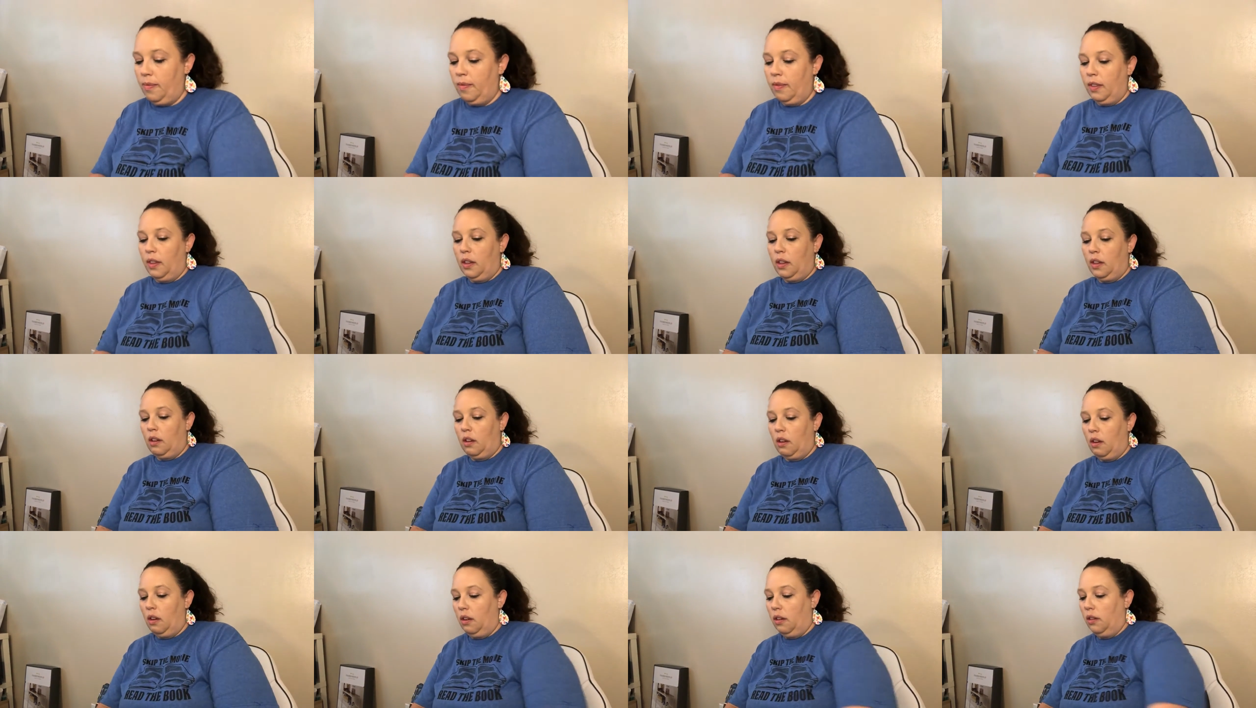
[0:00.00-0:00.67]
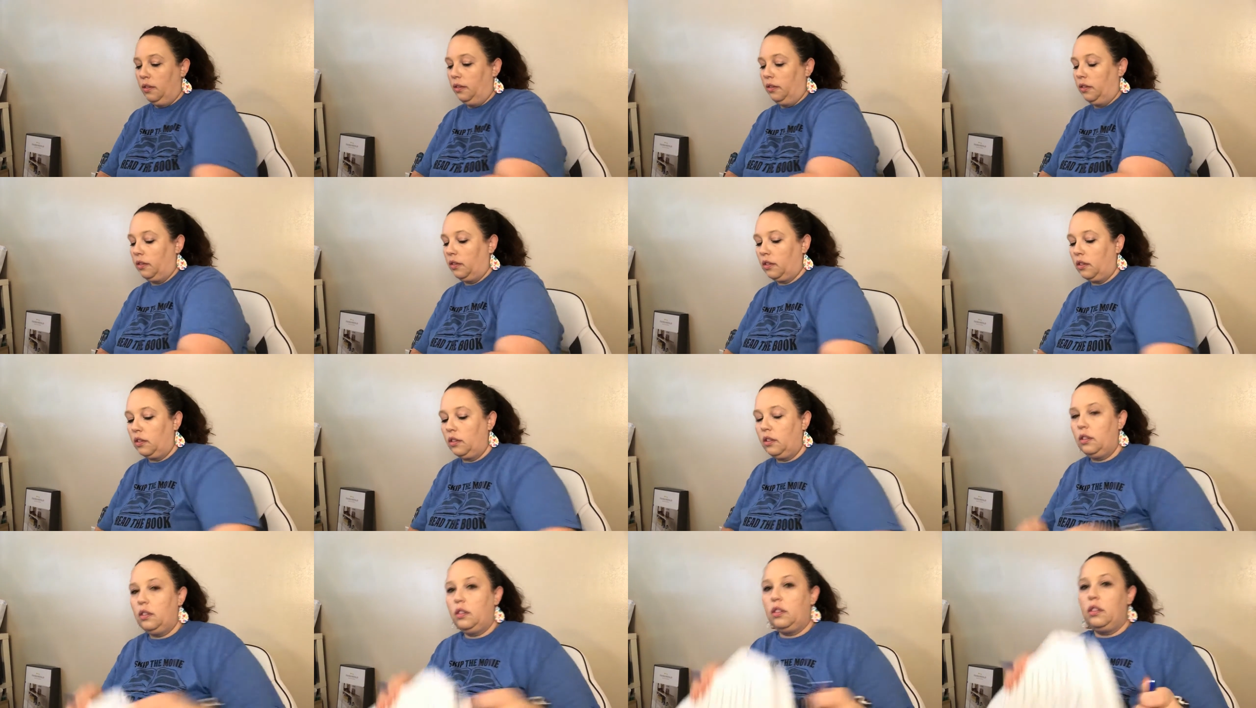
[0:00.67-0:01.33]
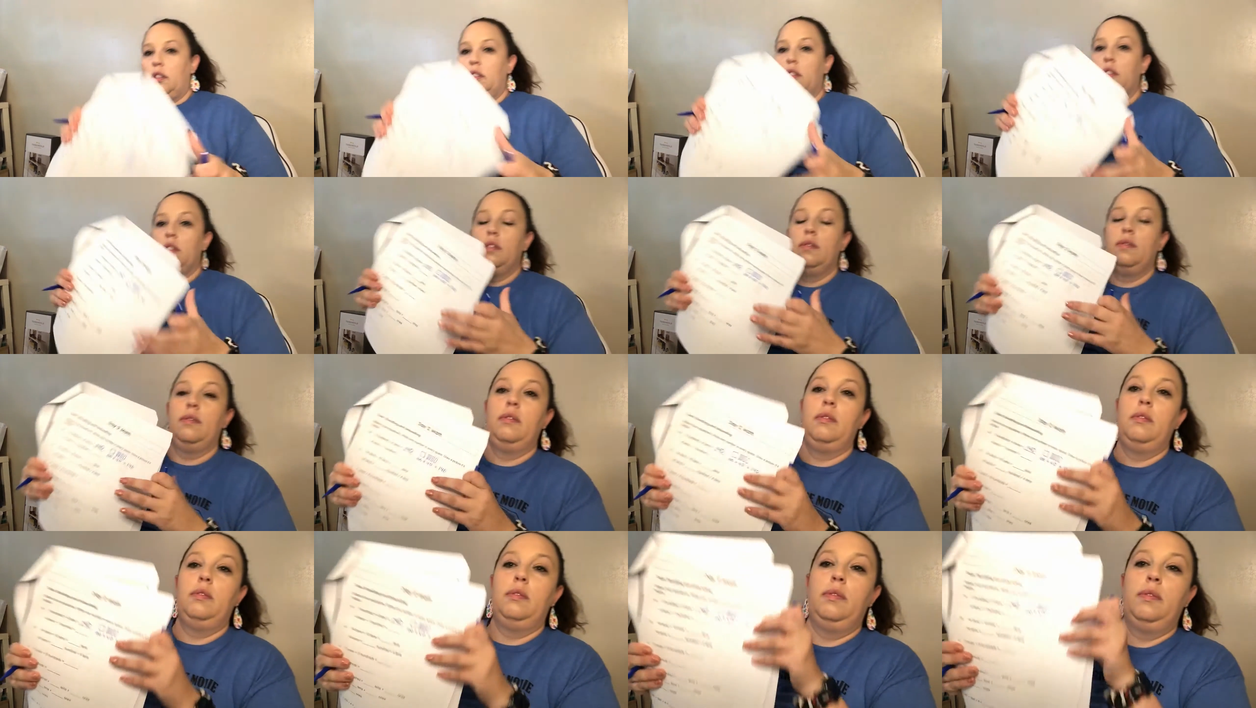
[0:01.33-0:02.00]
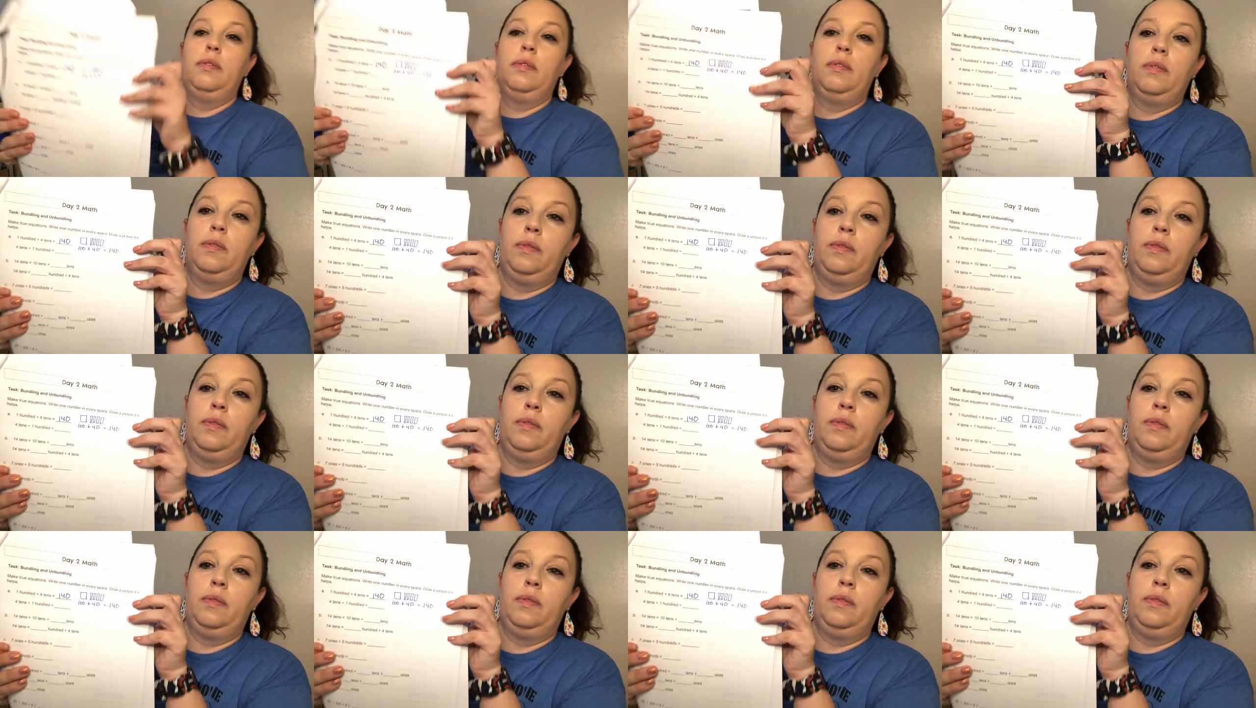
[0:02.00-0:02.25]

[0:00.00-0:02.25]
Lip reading: (silence)